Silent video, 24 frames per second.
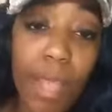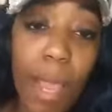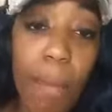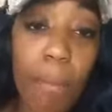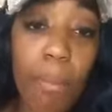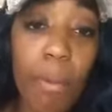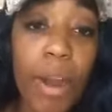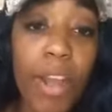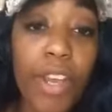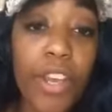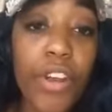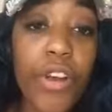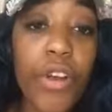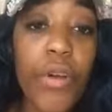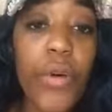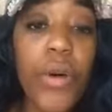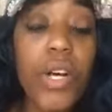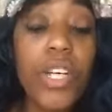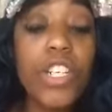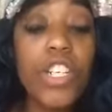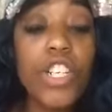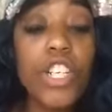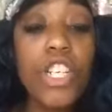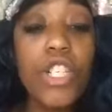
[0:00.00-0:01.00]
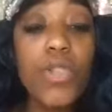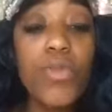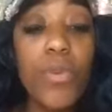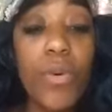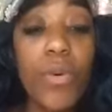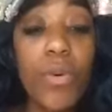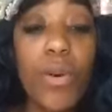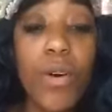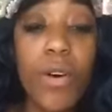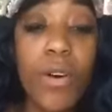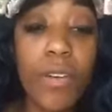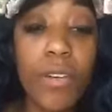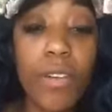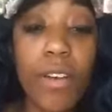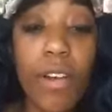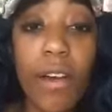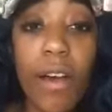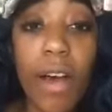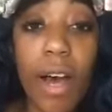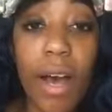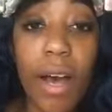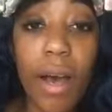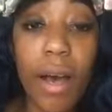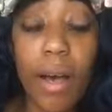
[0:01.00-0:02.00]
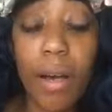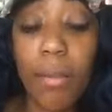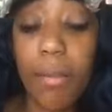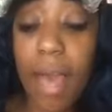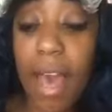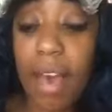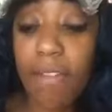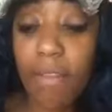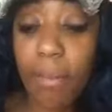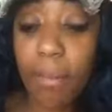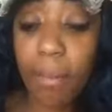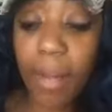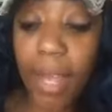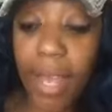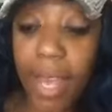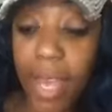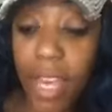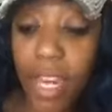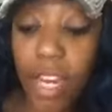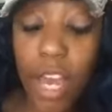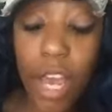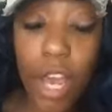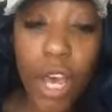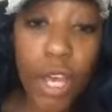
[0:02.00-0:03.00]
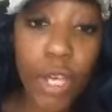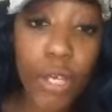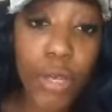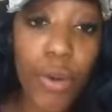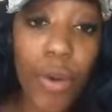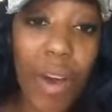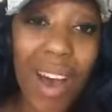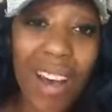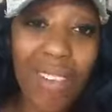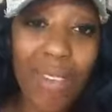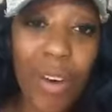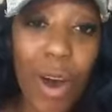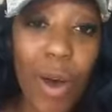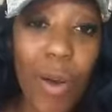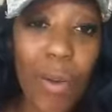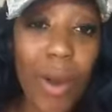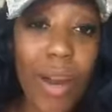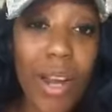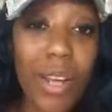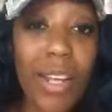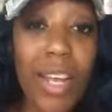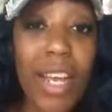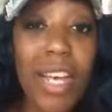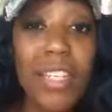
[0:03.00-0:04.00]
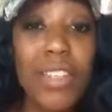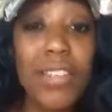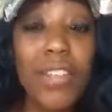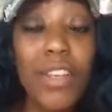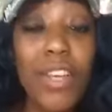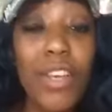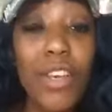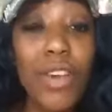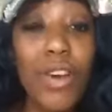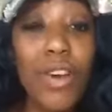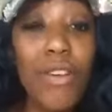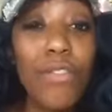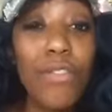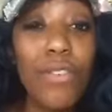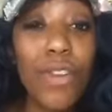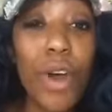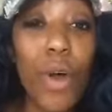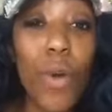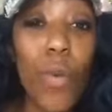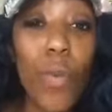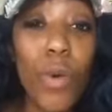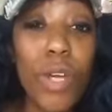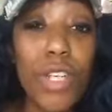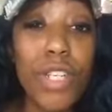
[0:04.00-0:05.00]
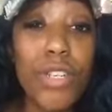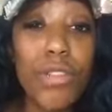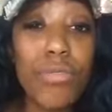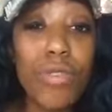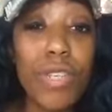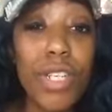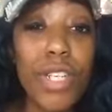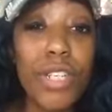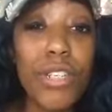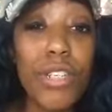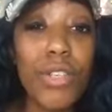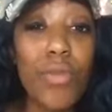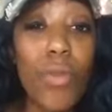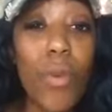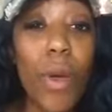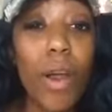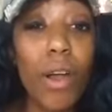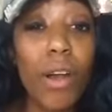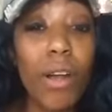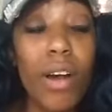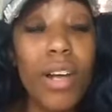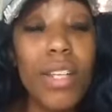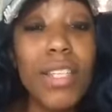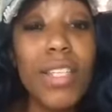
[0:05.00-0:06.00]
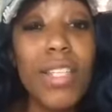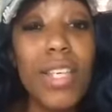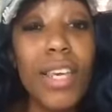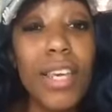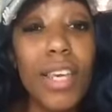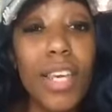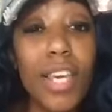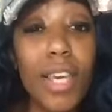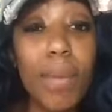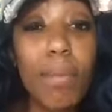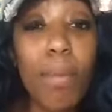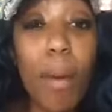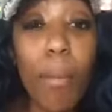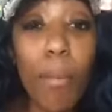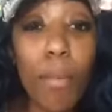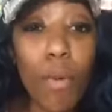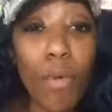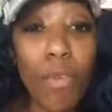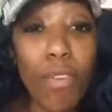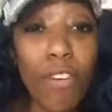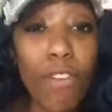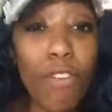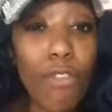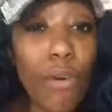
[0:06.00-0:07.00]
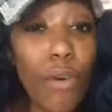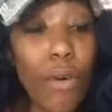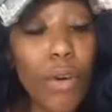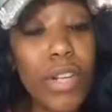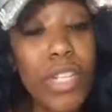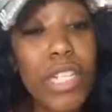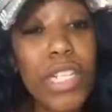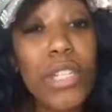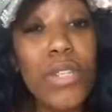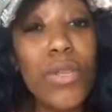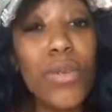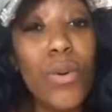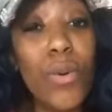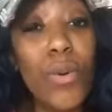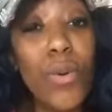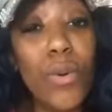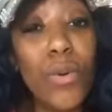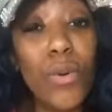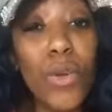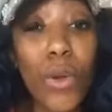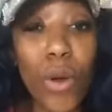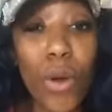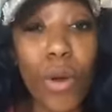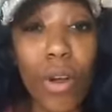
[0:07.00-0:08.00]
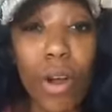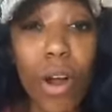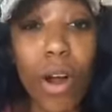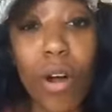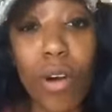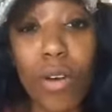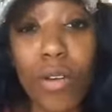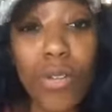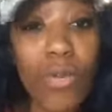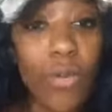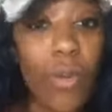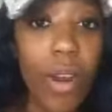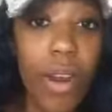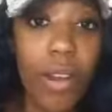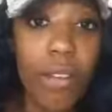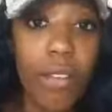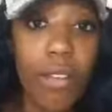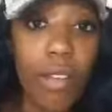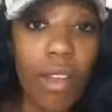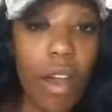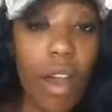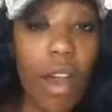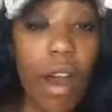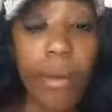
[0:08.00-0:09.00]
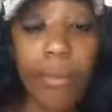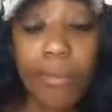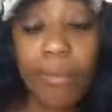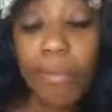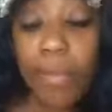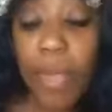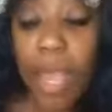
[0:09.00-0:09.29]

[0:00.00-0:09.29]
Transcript: Bring your questions. We will um, have a plan. You'll have homework, and you'll know what you'll need to work on to keep moving forward to your goals, whatever they are.